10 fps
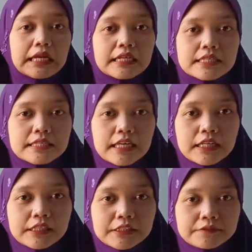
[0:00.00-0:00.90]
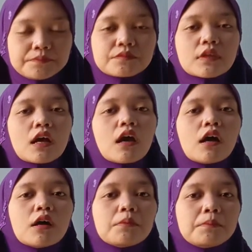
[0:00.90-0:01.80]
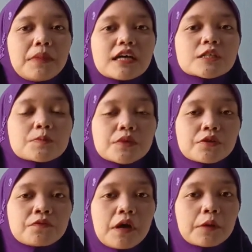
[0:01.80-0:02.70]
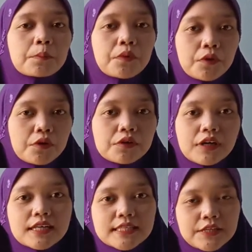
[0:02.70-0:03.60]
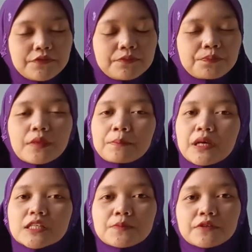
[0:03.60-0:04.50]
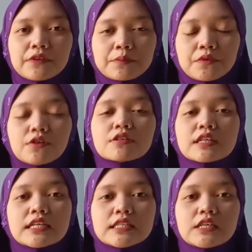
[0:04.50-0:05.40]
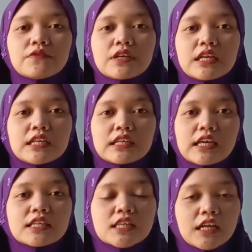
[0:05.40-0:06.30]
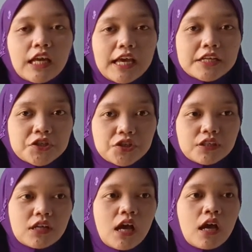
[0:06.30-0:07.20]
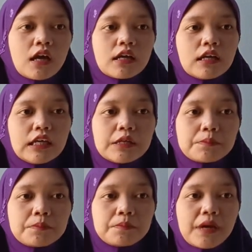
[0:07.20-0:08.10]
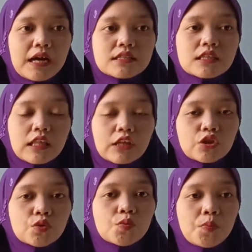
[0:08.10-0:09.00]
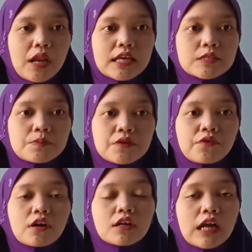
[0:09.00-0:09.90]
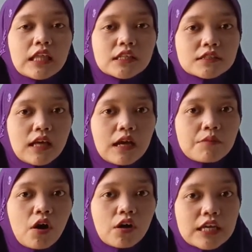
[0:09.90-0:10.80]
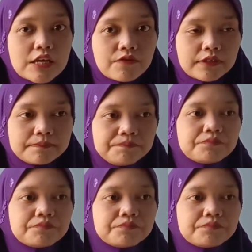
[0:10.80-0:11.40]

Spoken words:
The second, past perfect progressive. Past perfect progressive indicates an action in the past that took place before another time or event